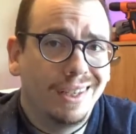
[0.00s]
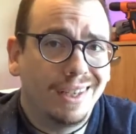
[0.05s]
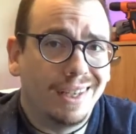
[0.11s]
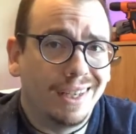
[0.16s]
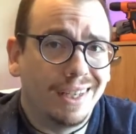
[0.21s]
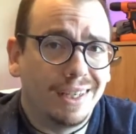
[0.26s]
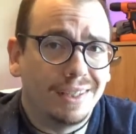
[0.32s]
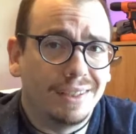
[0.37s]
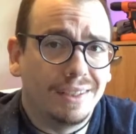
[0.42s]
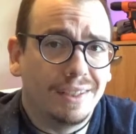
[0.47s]

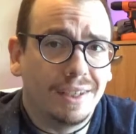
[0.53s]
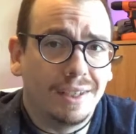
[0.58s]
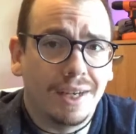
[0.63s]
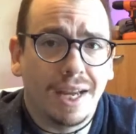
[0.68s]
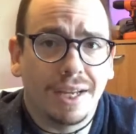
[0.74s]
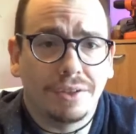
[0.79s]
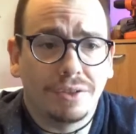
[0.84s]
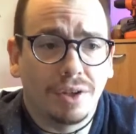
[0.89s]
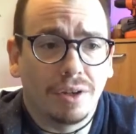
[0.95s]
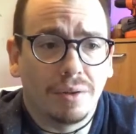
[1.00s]
It
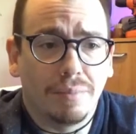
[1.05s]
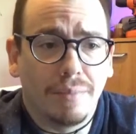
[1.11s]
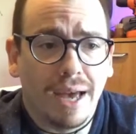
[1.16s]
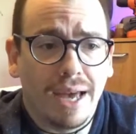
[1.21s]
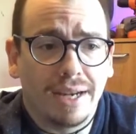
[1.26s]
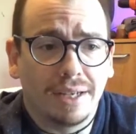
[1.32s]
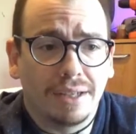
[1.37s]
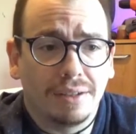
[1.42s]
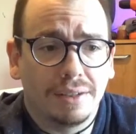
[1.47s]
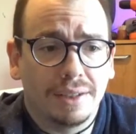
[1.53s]
connects
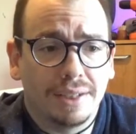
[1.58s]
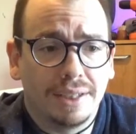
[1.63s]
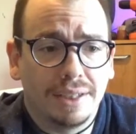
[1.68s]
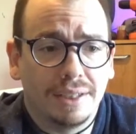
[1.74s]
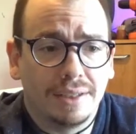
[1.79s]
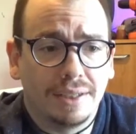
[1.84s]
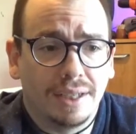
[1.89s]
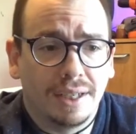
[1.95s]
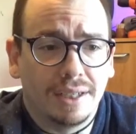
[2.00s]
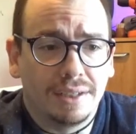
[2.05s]

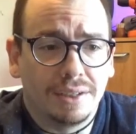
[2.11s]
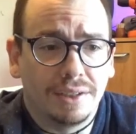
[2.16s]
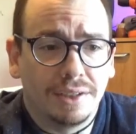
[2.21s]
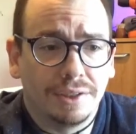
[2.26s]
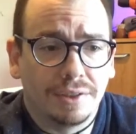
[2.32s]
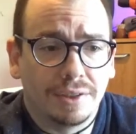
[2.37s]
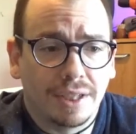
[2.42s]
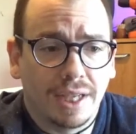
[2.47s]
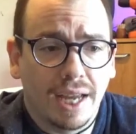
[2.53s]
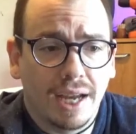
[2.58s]
automatically to
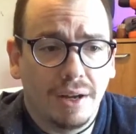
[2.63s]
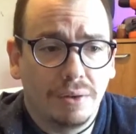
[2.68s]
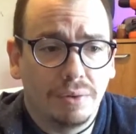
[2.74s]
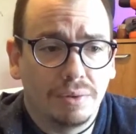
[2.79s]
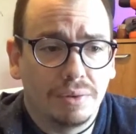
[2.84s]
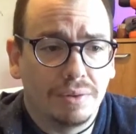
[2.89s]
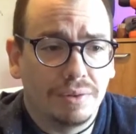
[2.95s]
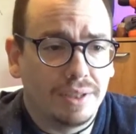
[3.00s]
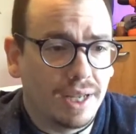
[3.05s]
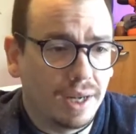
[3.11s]
your account,
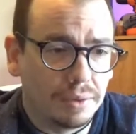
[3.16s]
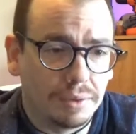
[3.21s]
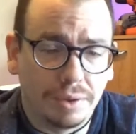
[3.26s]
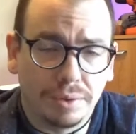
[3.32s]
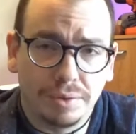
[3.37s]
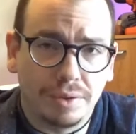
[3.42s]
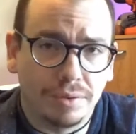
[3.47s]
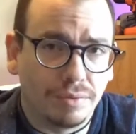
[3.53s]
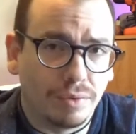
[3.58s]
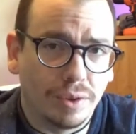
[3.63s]

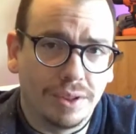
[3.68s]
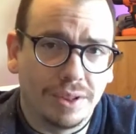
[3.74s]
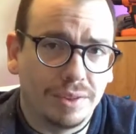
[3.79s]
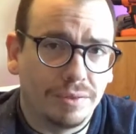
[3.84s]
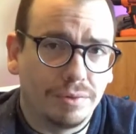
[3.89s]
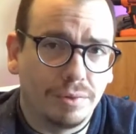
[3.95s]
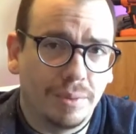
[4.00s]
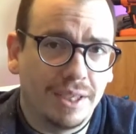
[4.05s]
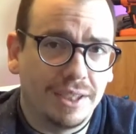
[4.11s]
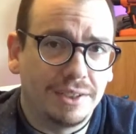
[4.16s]
downloads voice
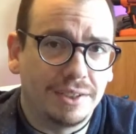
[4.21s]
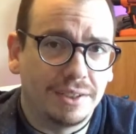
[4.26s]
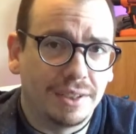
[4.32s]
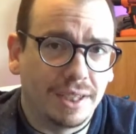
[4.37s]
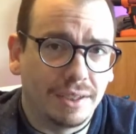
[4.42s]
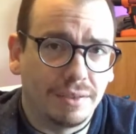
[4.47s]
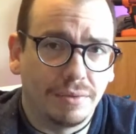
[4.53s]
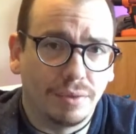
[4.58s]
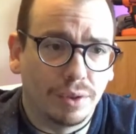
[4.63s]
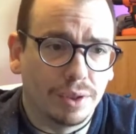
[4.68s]
information
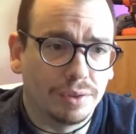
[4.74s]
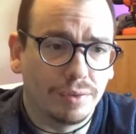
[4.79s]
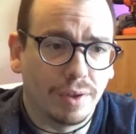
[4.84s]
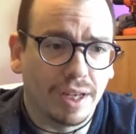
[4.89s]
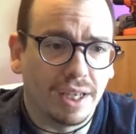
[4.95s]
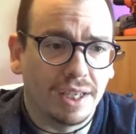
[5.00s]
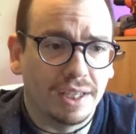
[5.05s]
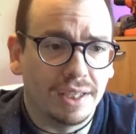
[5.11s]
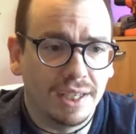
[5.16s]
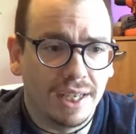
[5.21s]
like voice
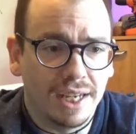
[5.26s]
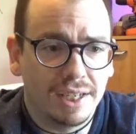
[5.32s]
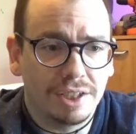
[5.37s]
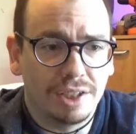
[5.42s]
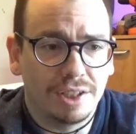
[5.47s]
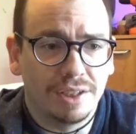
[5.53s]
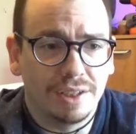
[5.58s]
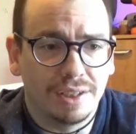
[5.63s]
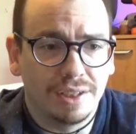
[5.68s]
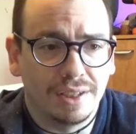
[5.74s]

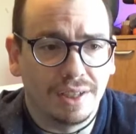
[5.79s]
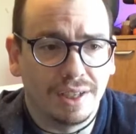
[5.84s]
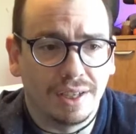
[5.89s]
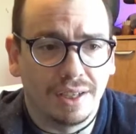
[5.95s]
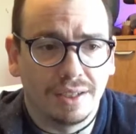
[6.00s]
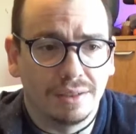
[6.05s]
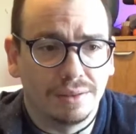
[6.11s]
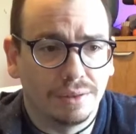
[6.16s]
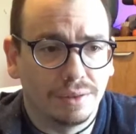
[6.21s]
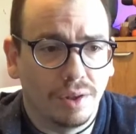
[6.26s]
recognition,
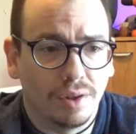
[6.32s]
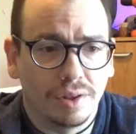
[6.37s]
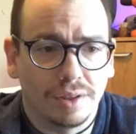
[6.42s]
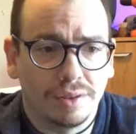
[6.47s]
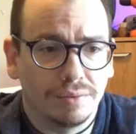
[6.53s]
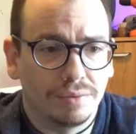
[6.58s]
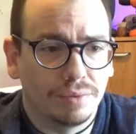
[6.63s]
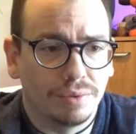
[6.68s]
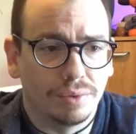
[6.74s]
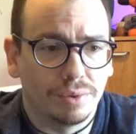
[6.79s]

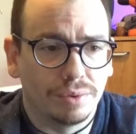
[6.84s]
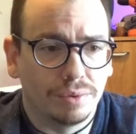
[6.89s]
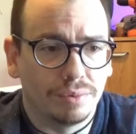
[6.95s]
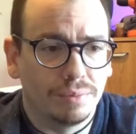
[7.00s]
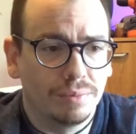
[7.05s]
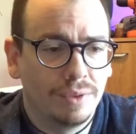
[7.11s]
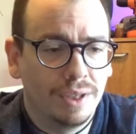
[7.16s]
login for